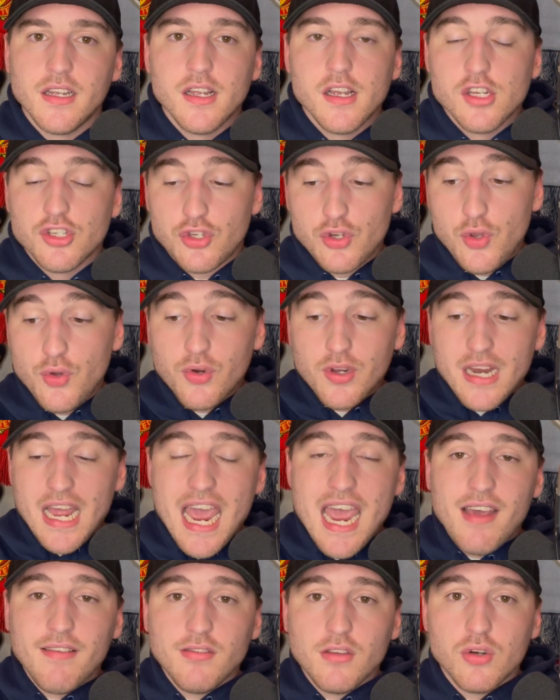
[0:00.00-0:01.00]
So you could
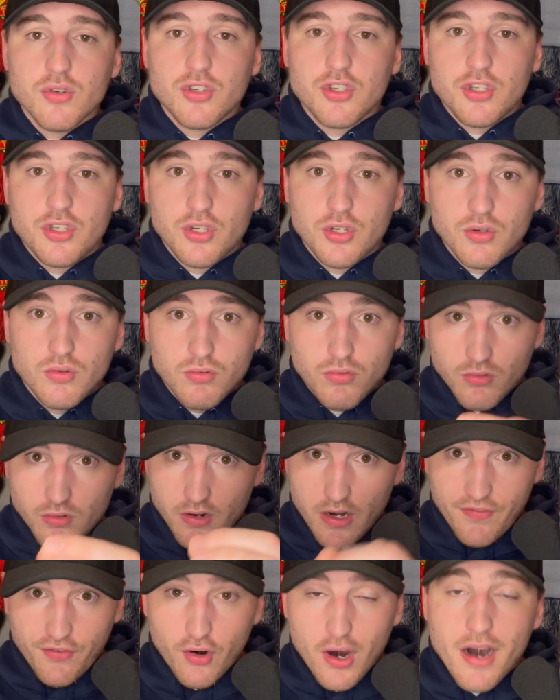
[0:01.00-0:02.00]
have those two,
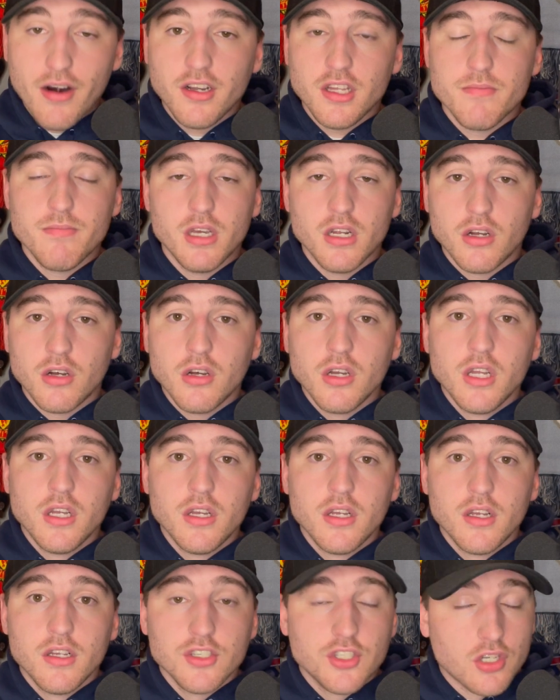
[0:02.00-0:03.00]
Ferreira in the middle,
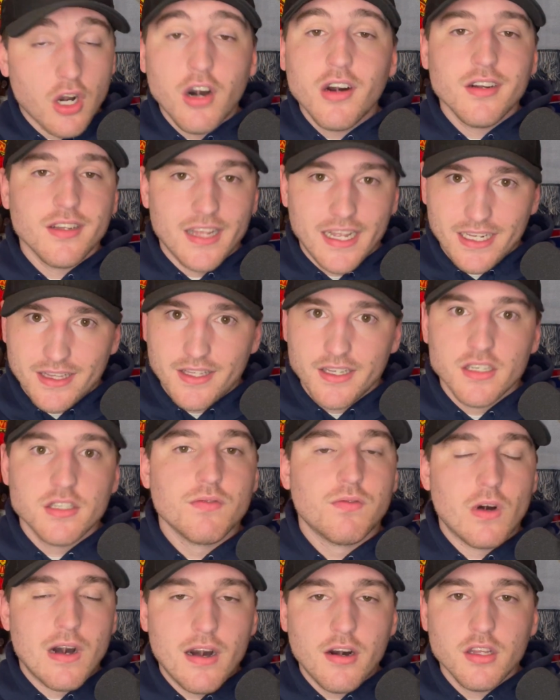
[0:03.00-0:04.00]
start like this,
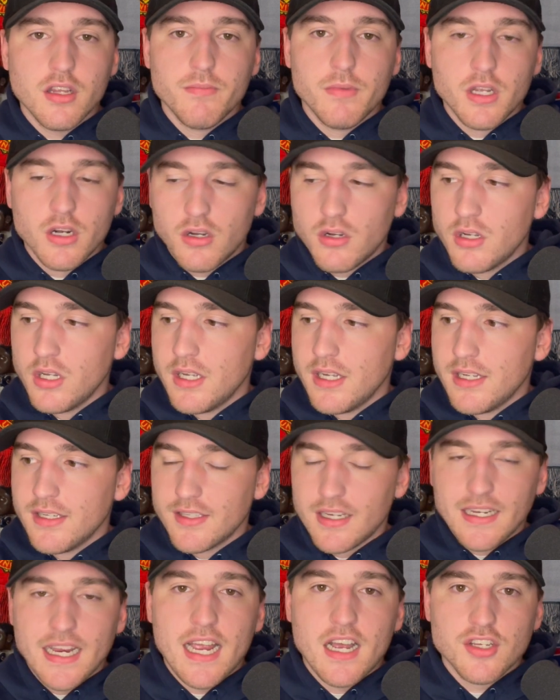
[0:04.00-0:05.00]
Ferreira in the middle,
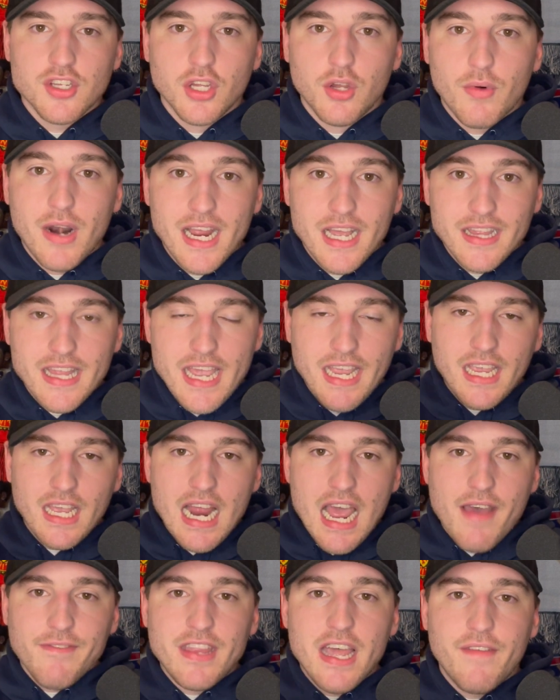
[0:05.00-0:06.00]
Zendejas on the right, and they could
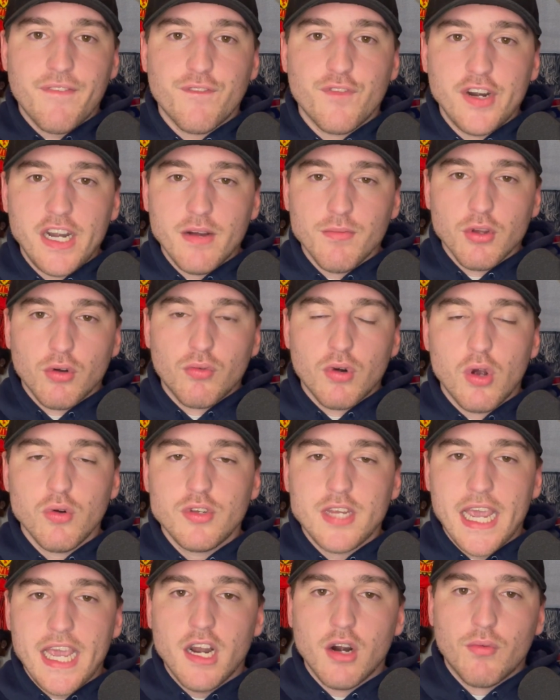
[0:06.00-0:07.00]
have that freedom to
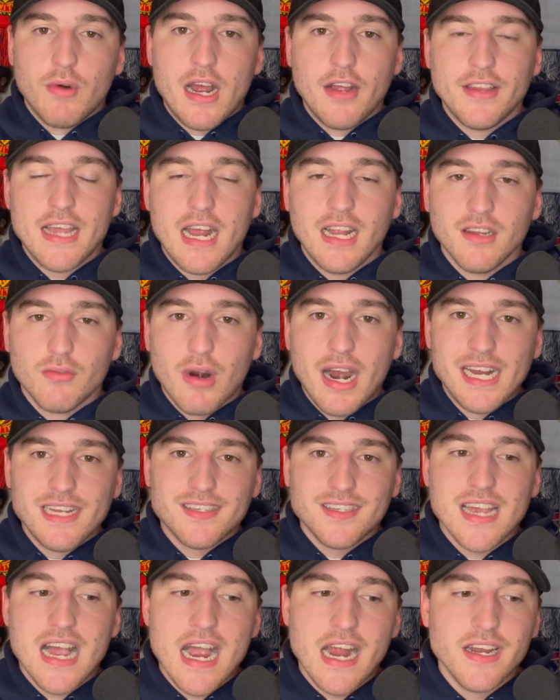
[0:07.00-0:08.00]
rotate around that right
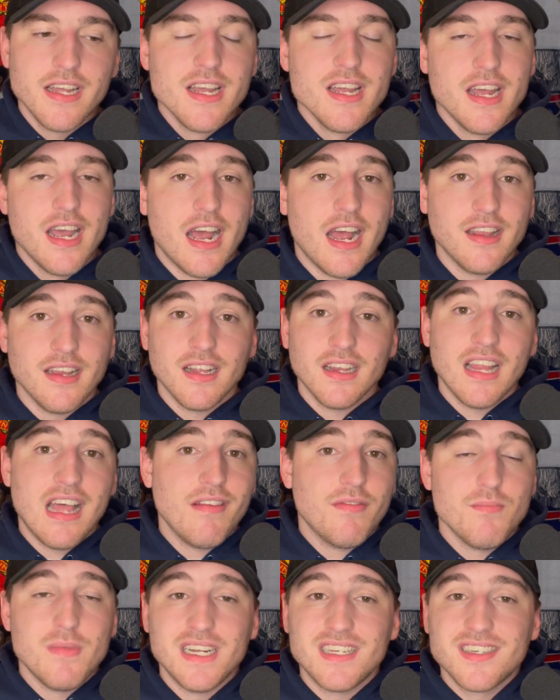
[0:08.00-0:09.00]
side. And the
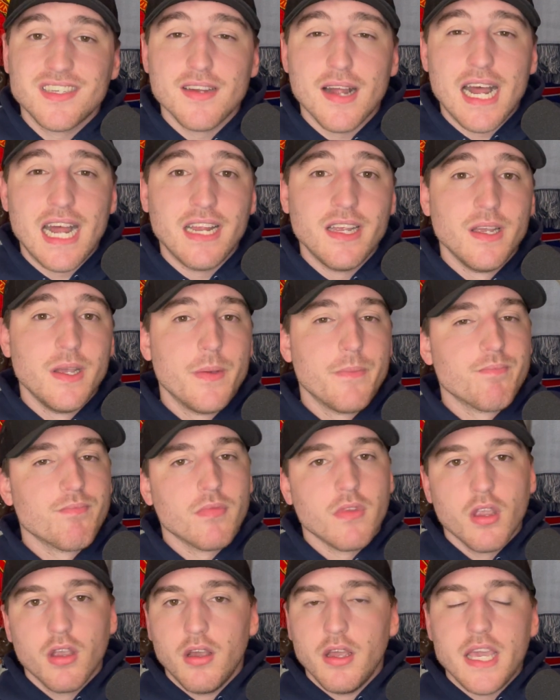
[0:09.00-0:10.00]
left mid slot,
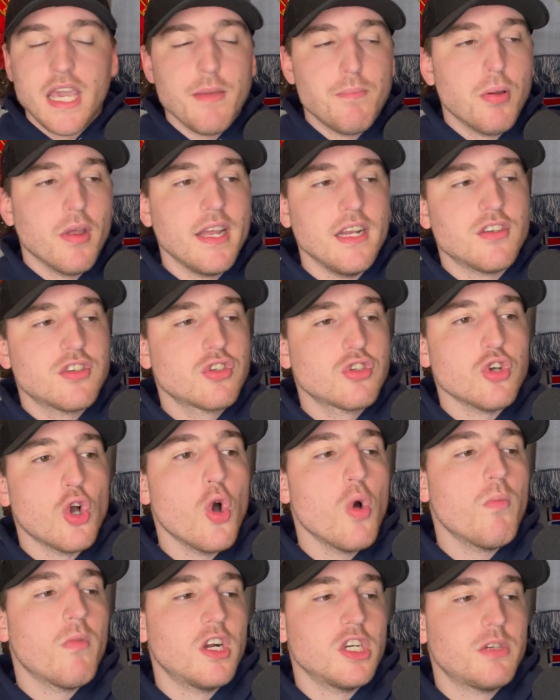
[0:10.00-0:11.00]
he played
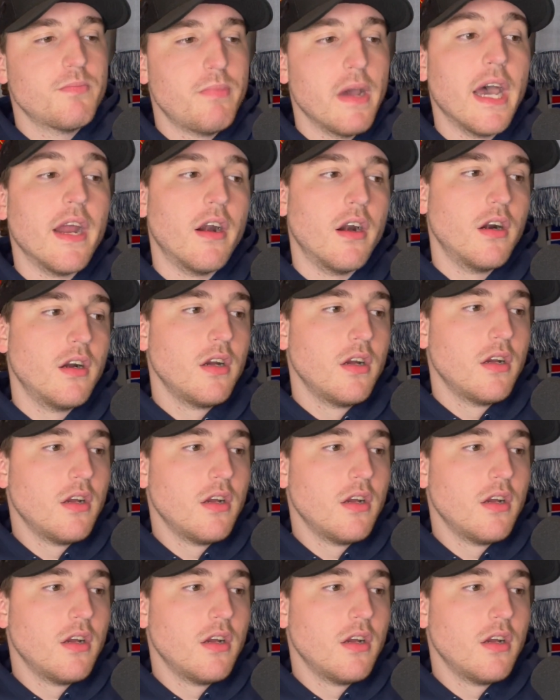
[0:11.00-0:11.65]
so much better.